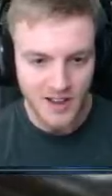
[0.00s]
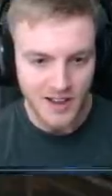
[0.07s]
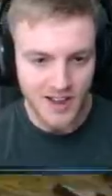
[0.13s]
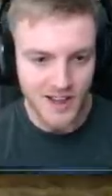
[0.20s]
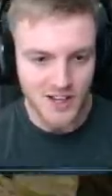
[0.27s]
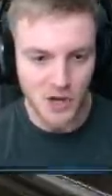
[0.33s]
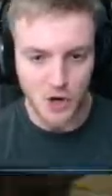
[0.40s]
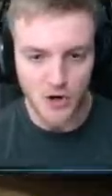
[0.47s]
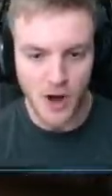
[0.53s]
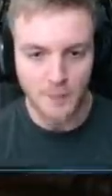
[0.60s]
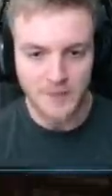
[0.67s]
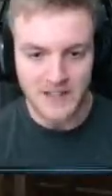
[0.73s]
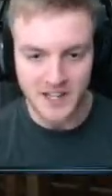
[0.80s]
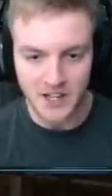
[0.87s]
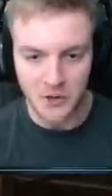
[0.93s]
Hey, yo, grab
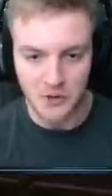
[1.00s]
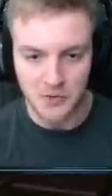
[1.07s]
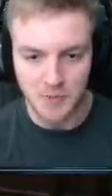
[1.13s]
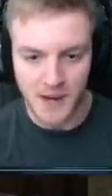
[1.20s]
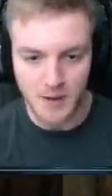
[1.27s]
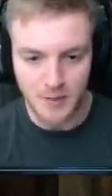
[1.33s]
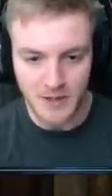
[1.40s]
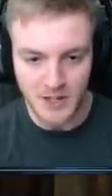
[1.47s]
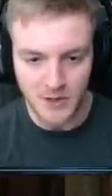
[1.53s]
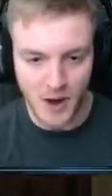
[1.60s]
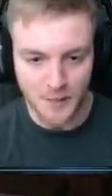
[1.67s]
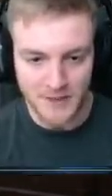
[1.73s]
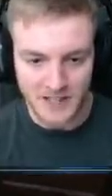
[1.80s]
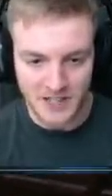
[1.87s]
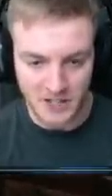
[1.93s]
the kills, baby.
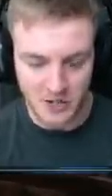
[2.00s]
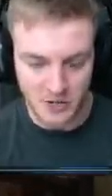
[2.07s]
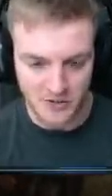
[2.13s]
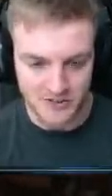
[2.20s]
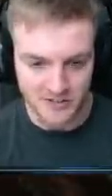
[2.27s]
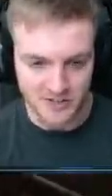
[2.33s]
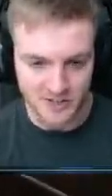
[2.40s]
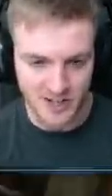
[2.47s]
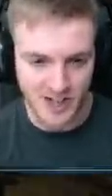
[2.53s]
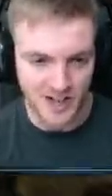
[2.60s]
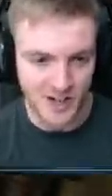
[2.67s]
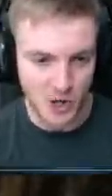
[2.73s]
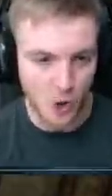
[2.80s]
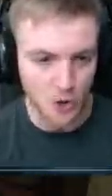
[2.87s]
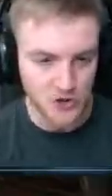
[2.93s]
Grab the kills. There's
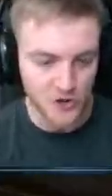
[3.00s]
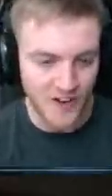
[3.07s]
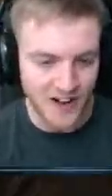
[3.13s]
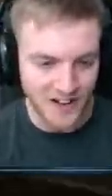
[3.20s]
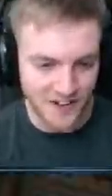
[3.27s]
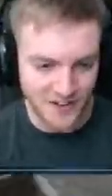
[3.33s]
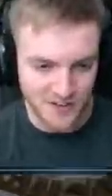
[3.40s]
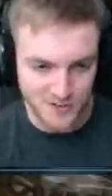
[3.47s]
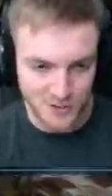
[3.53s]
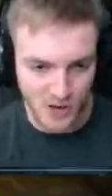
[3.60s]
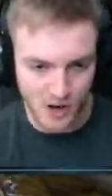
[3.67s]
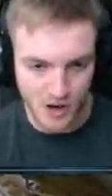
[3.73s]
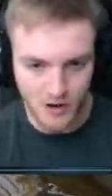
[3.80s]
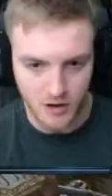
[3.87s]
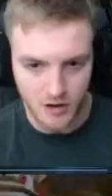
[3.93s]
a Coltrain here as
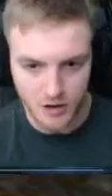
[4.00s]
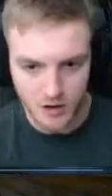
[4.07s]
well.